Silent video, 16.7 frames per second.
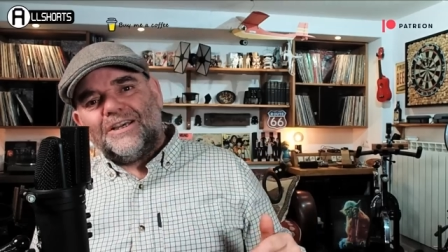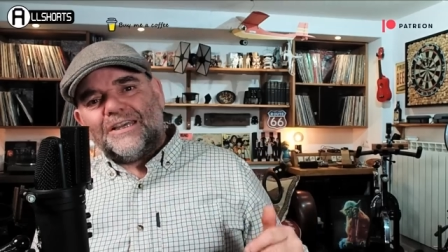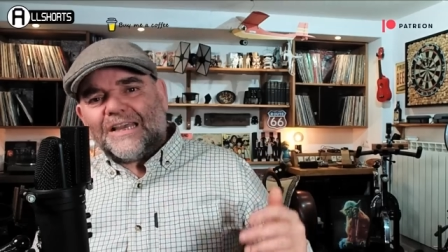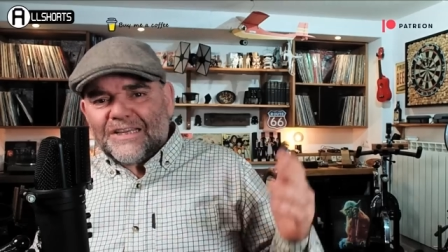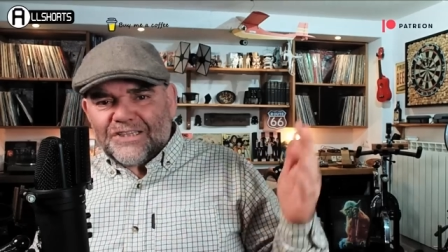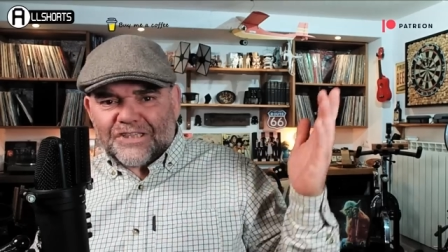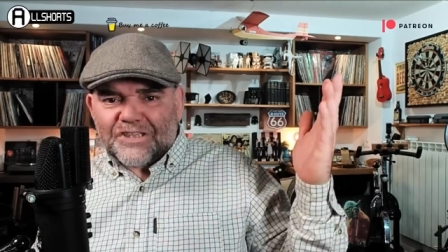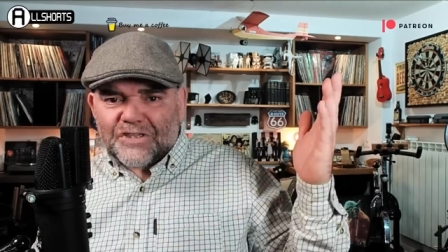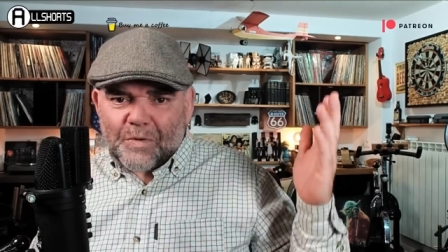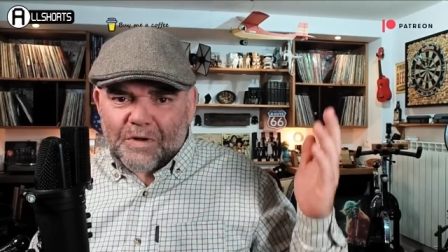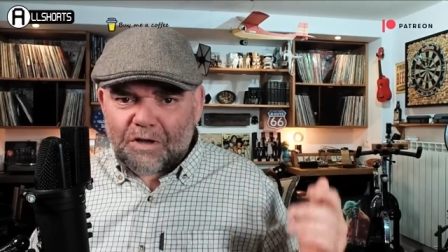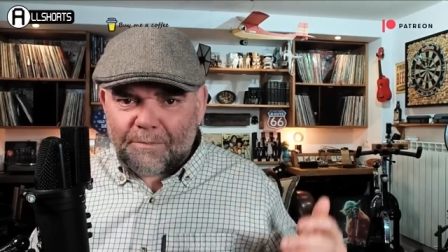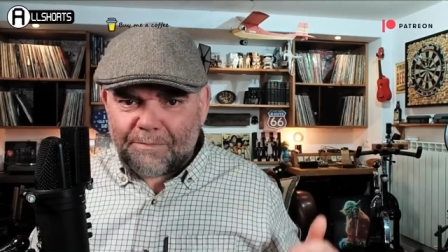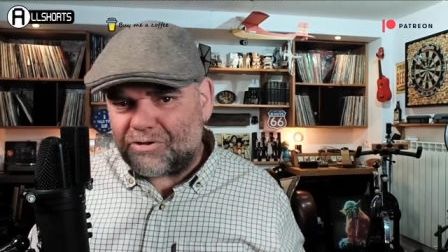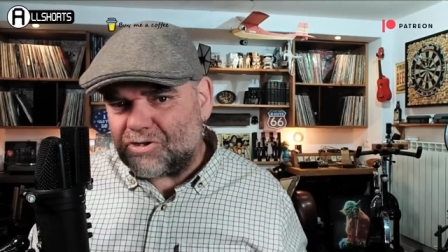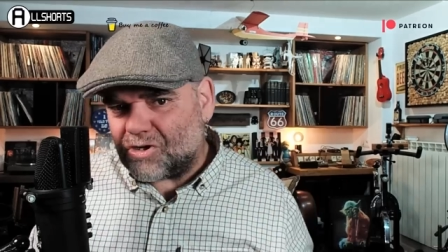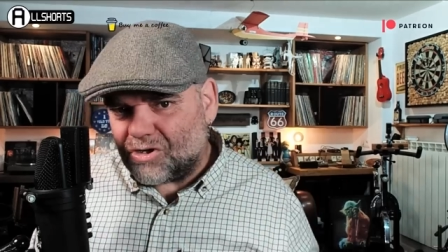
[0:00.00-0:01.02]
Yeah, she's the one who
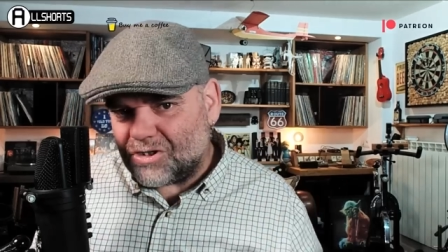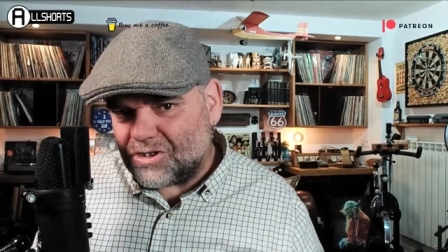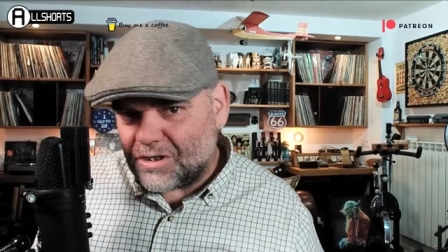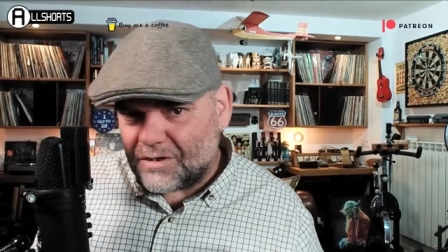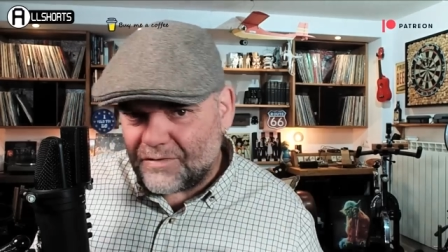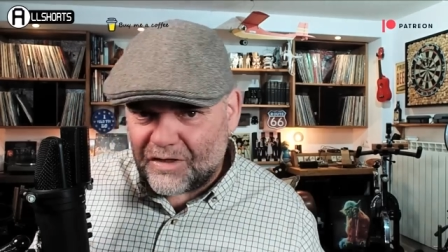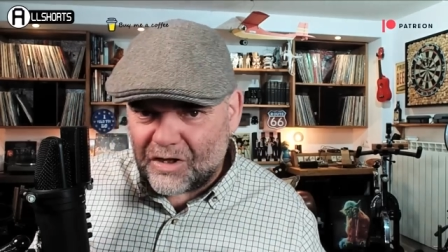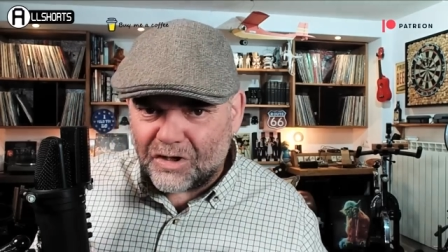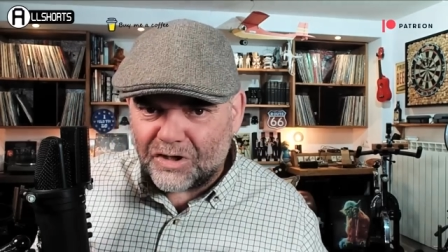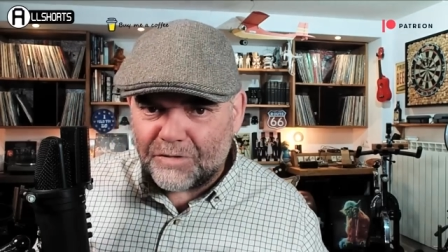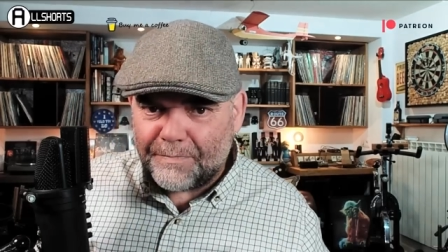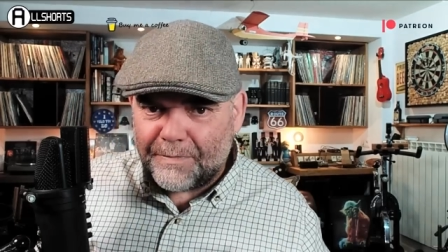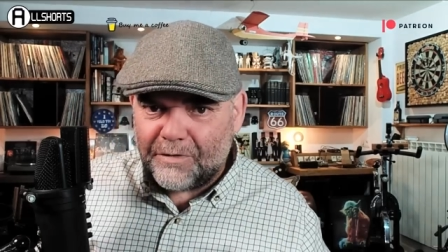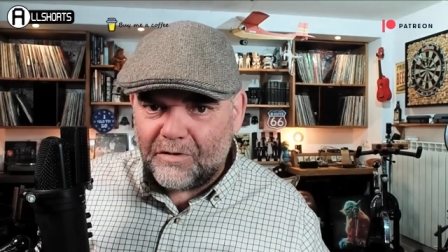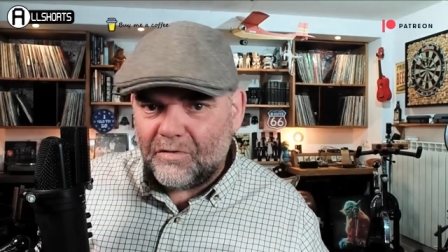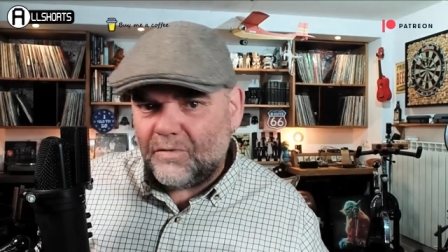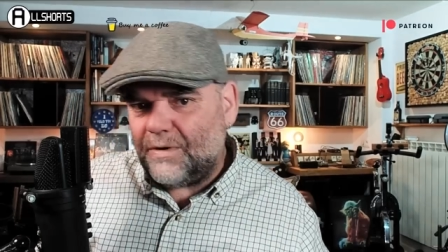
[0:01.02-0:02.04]
presides over the
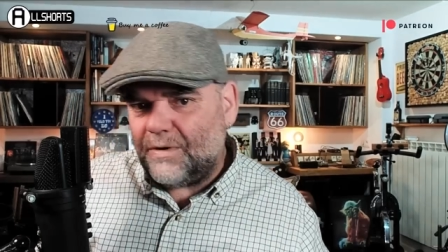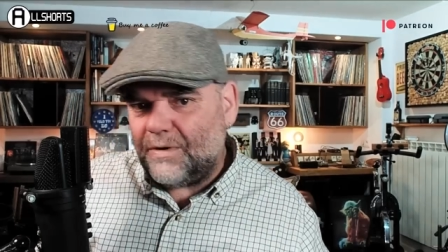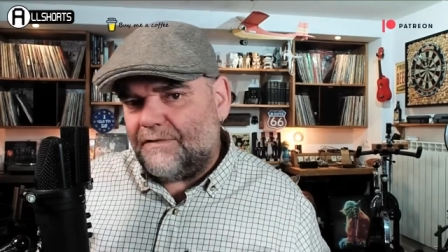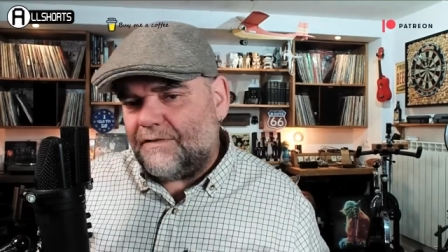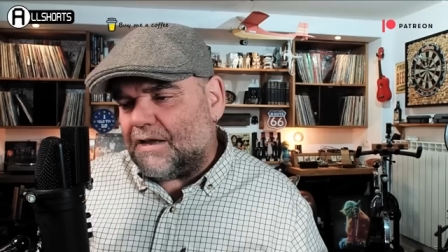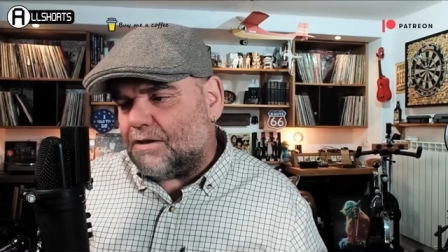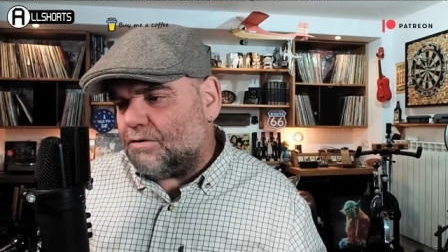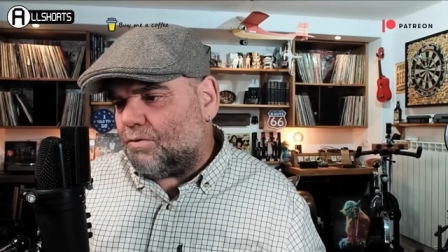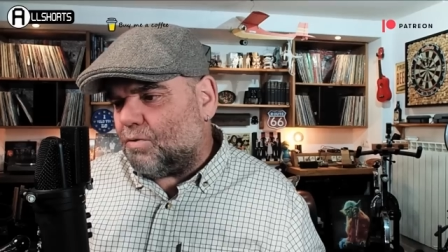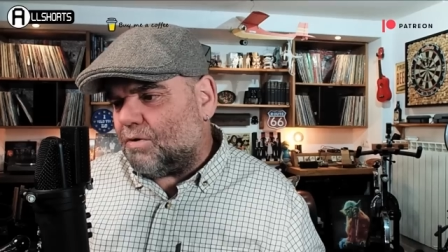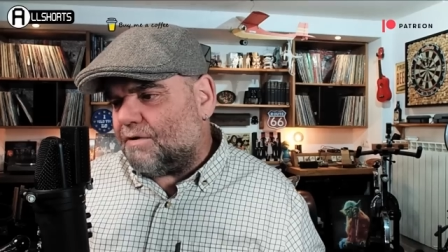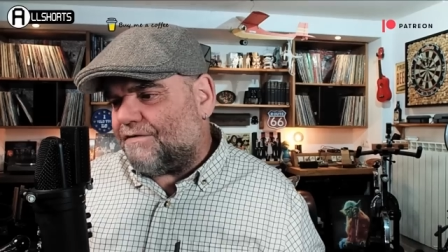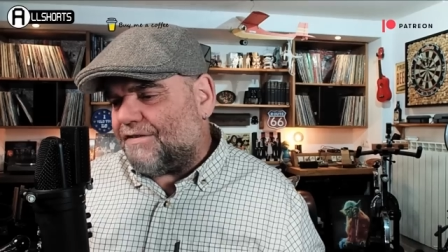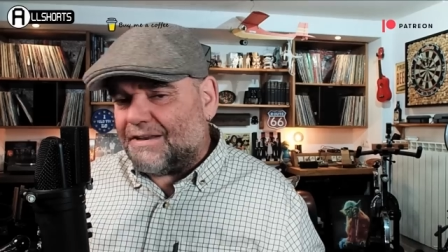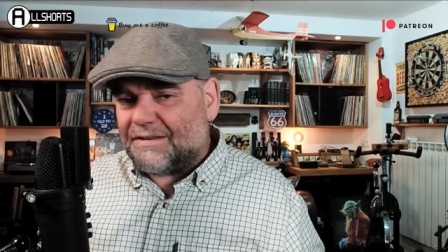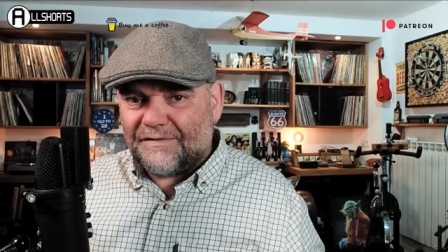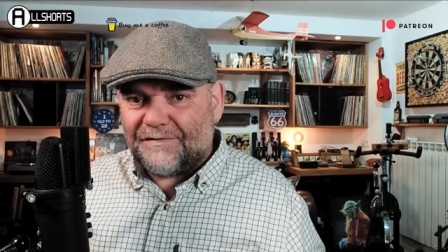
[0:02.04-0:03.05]
hospital with
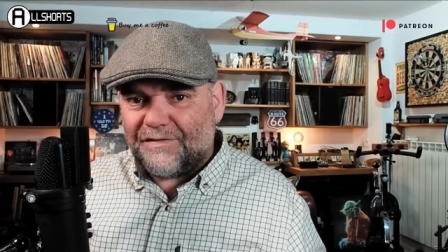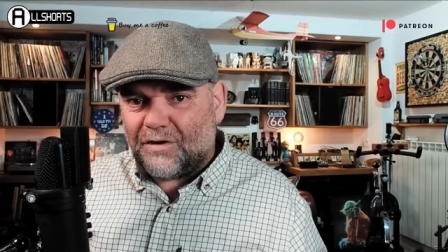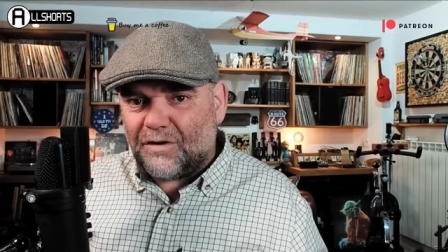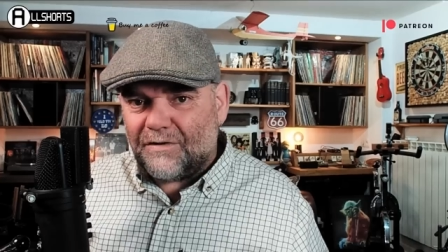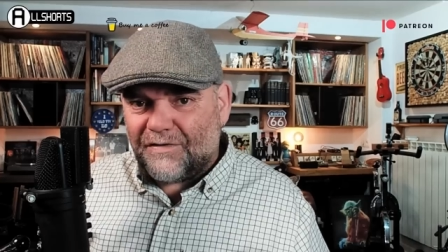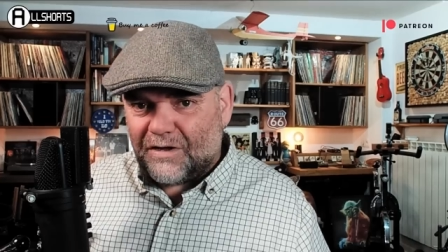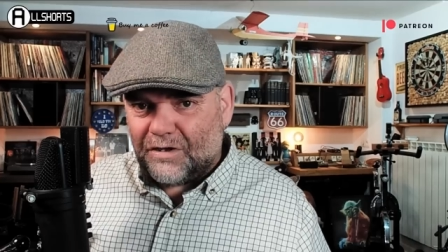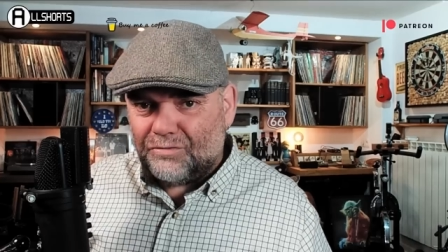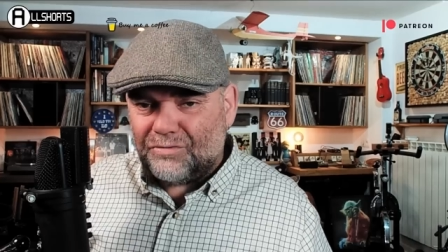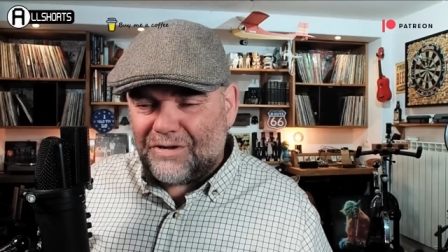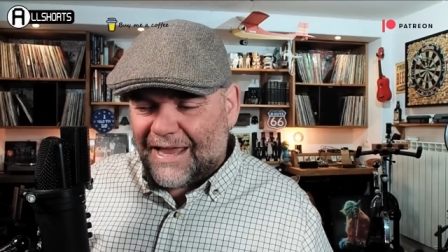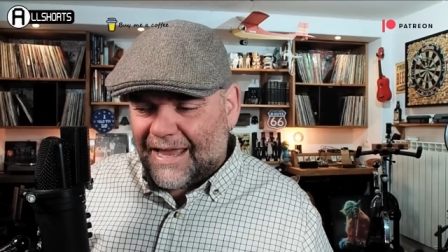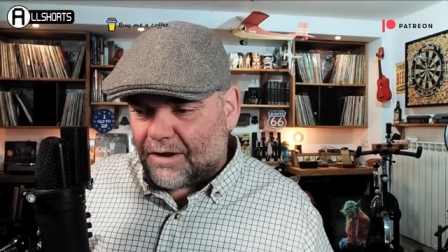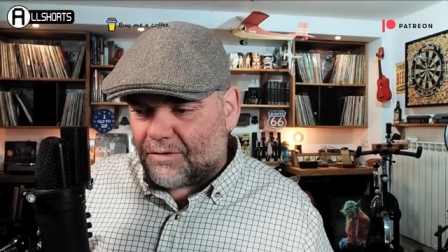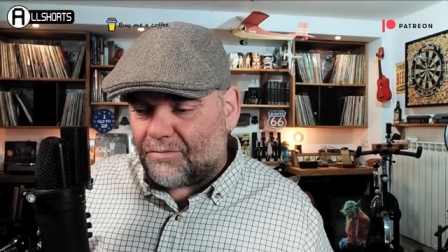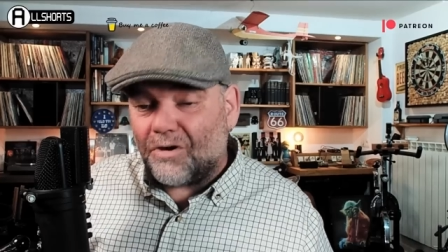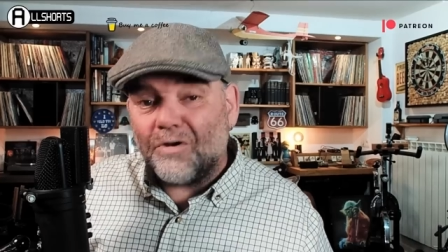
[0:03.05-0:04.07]
1,500
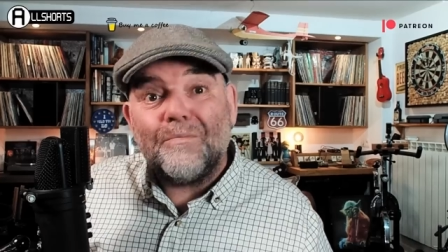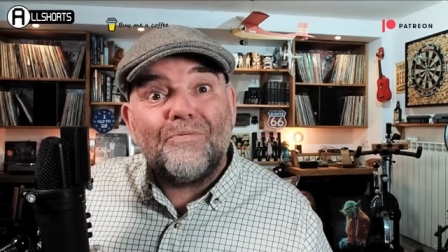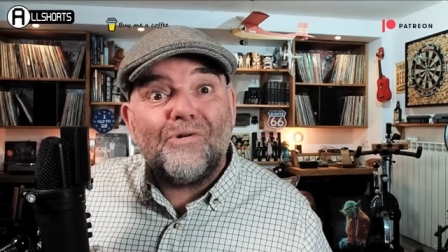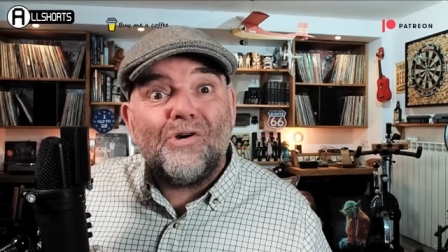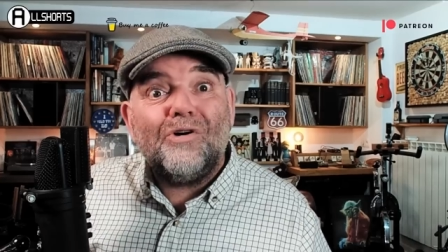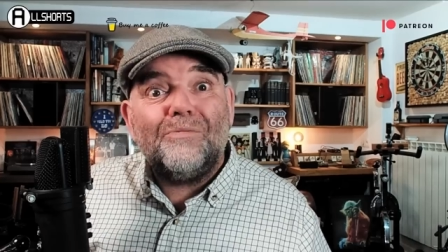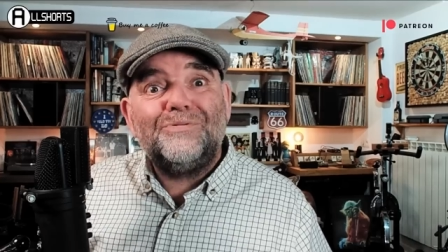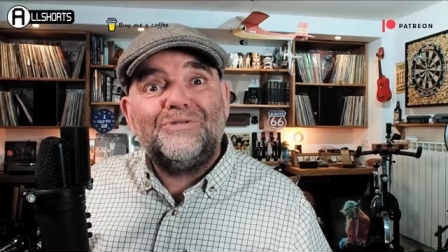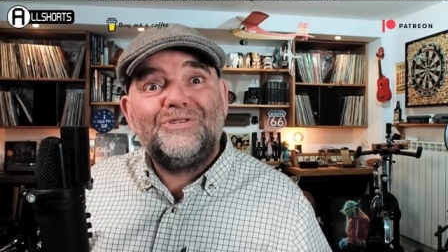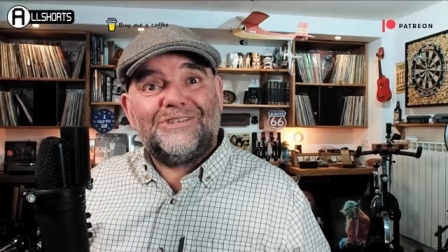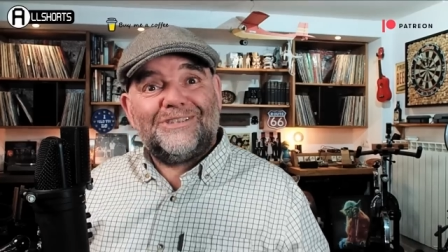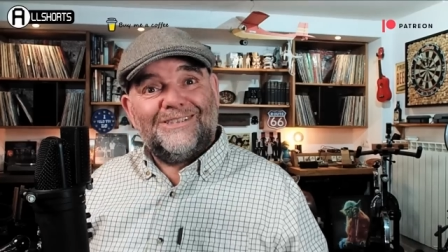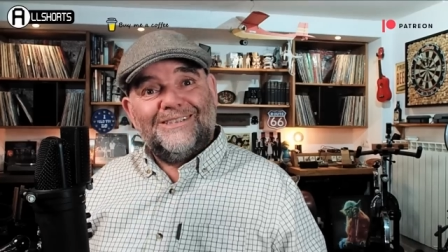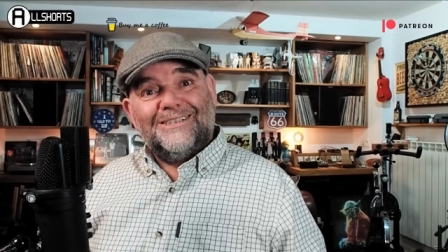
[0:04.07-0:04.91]
acroprops.